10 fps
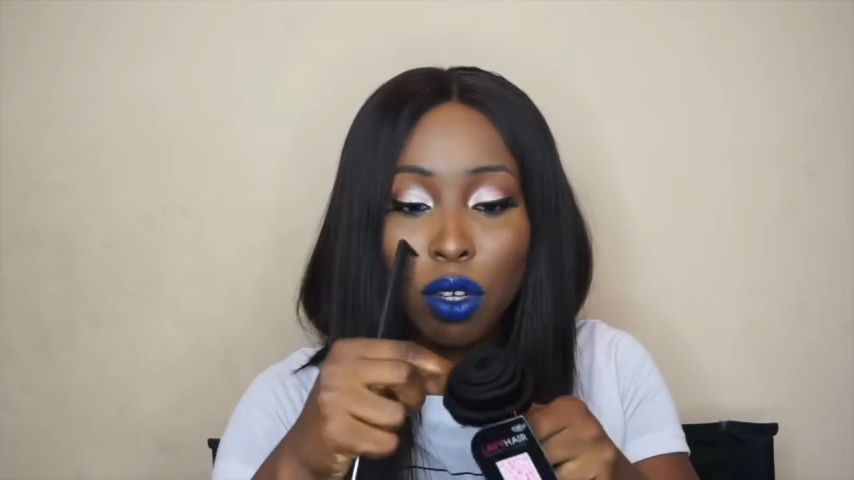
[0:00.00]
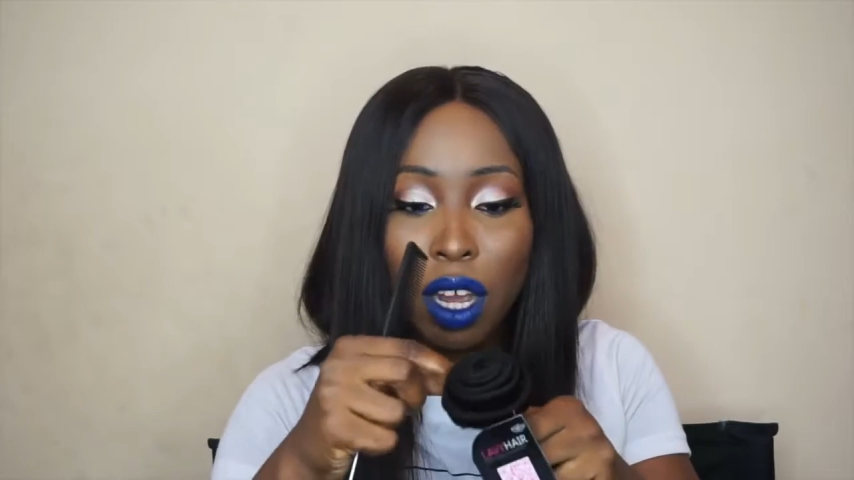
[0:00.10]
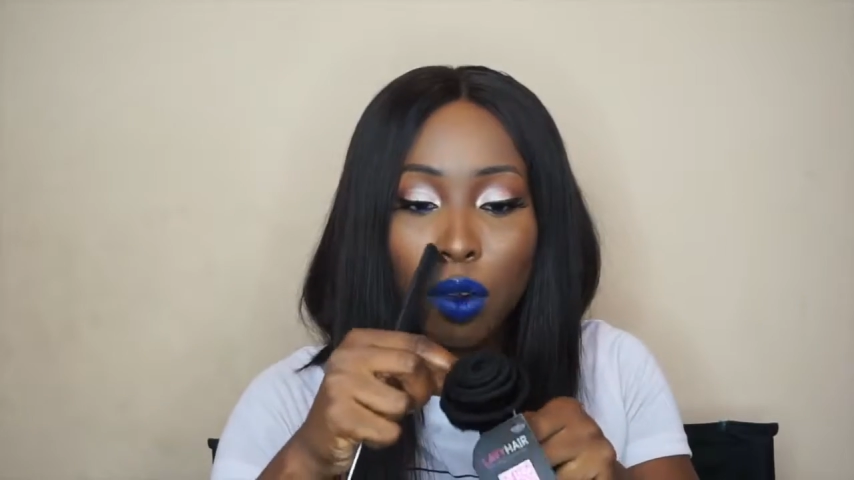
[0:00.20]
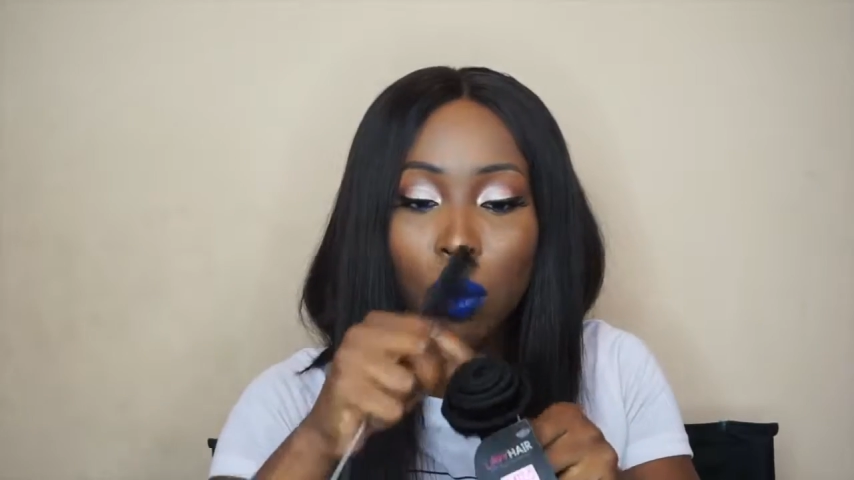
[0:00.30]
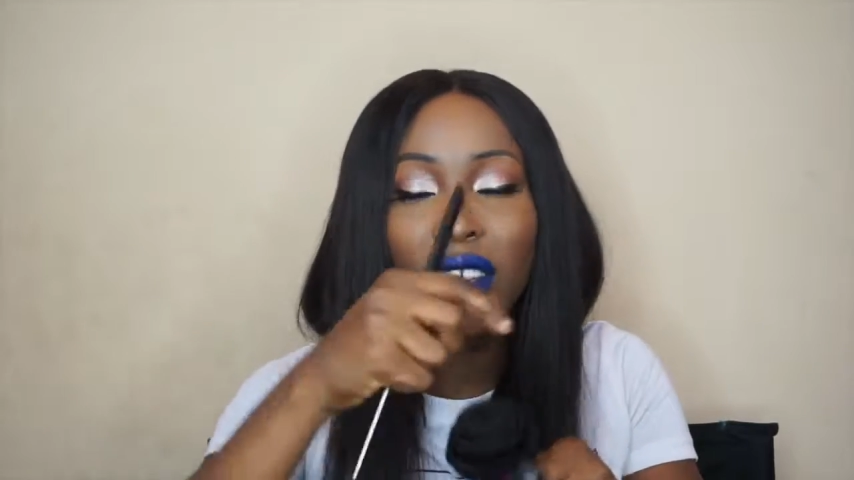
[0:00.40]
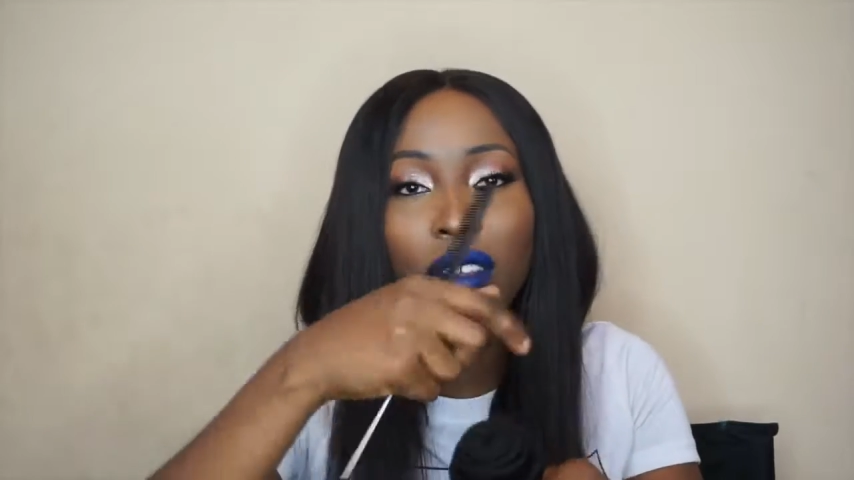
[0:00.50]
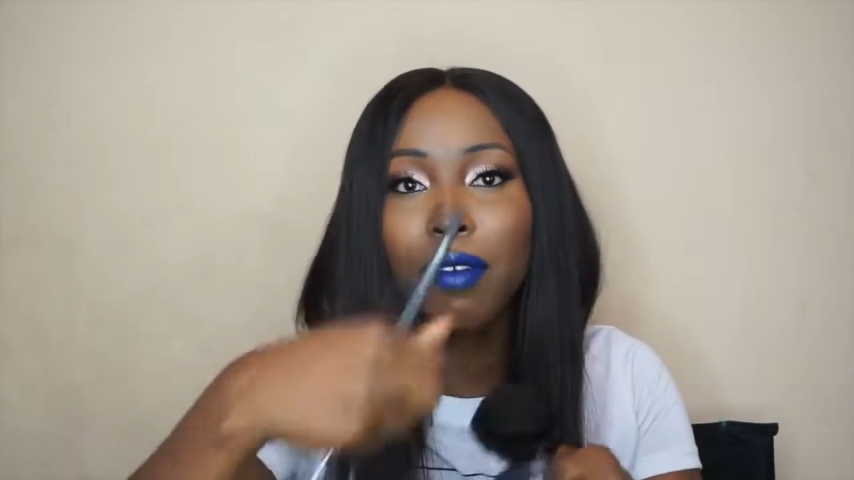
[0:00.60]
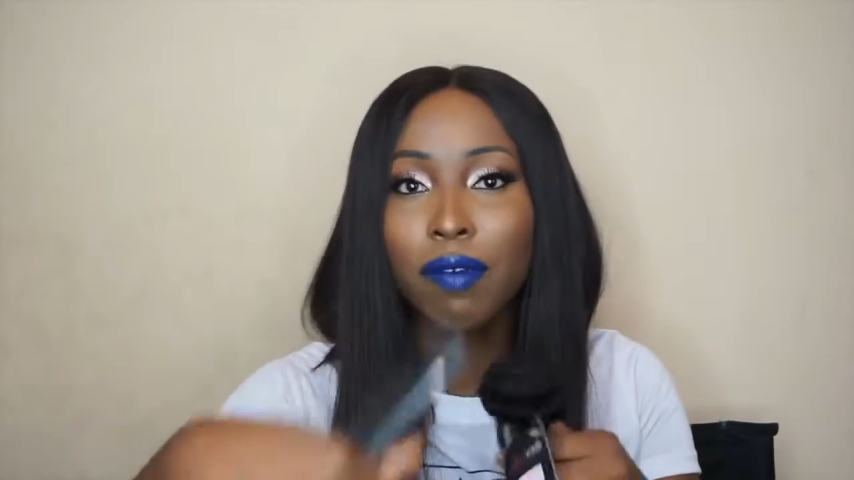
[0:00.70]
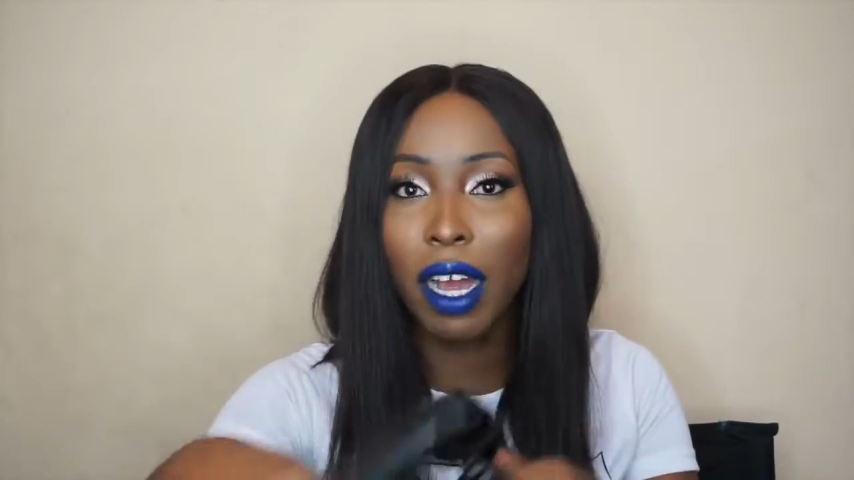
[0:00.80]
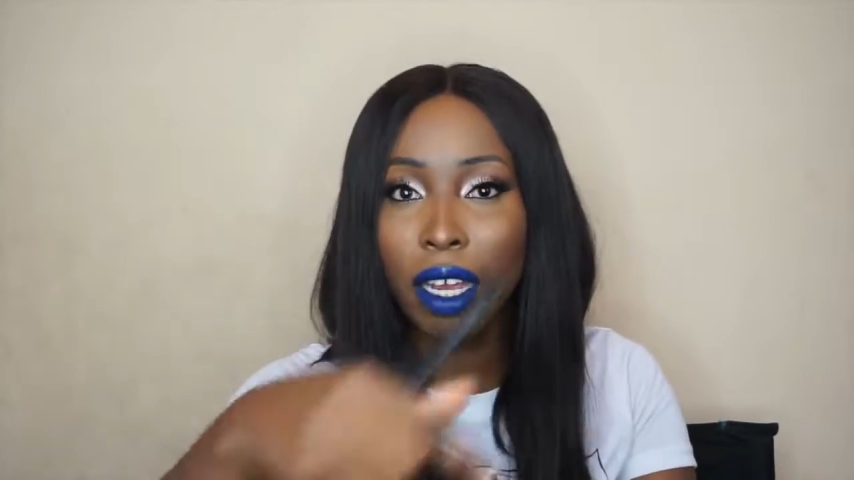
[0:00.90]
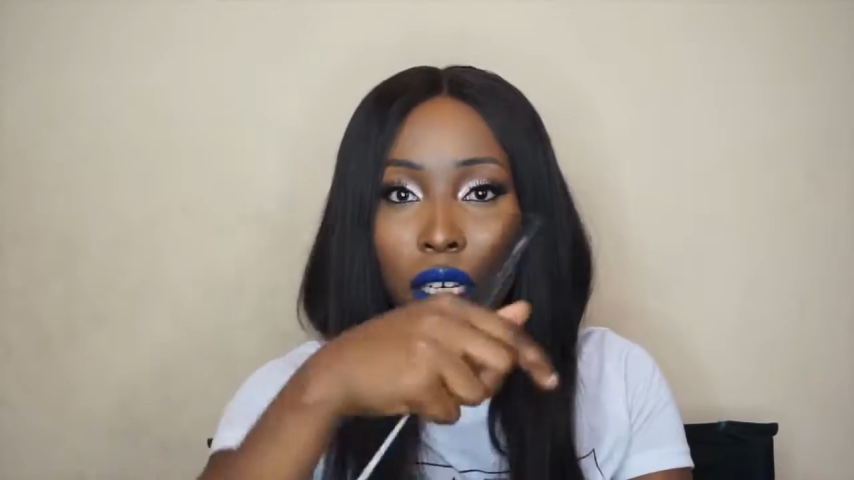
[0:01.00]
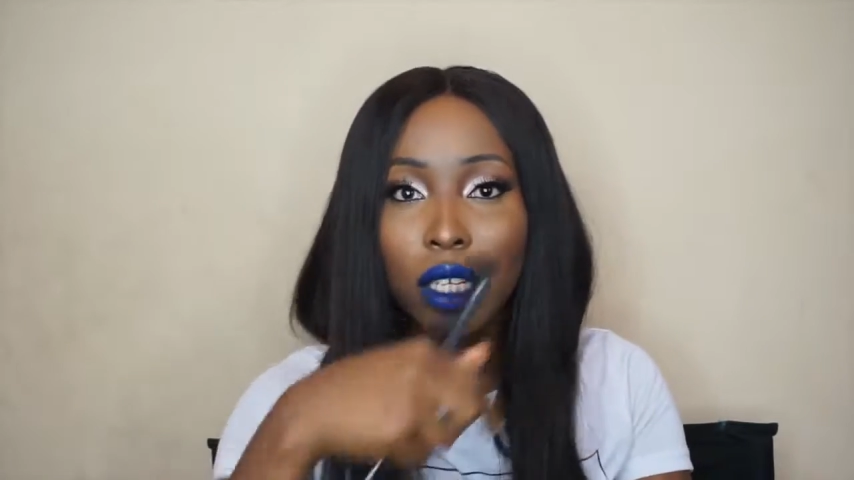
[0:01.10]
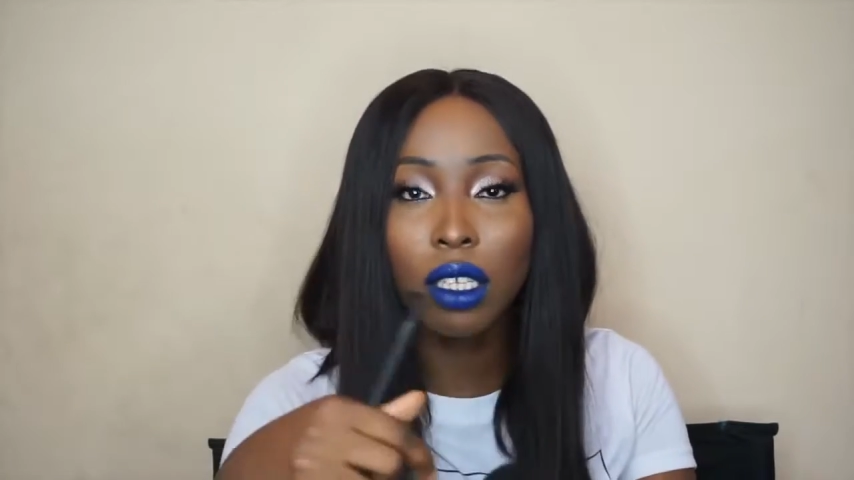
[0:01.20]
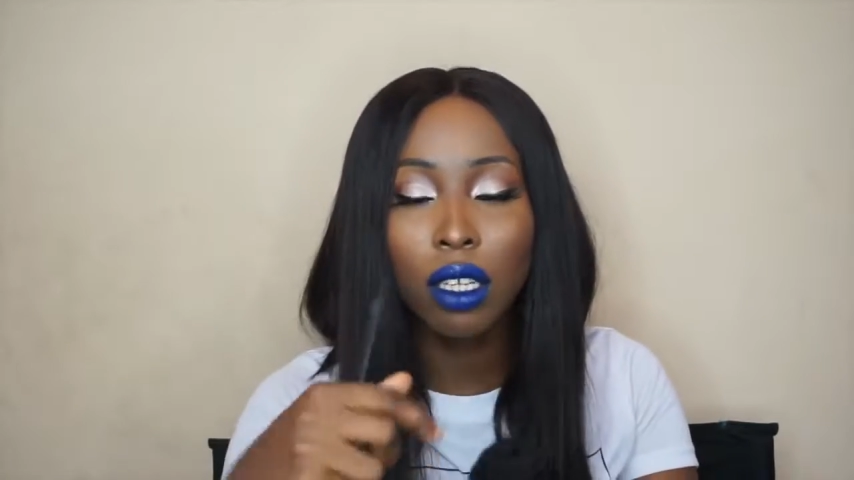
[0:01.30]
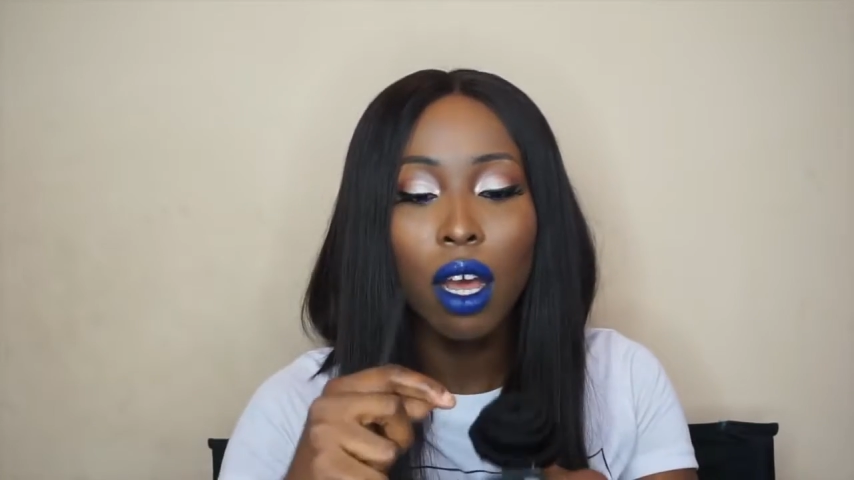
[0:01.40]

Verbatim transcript: you can always divide it,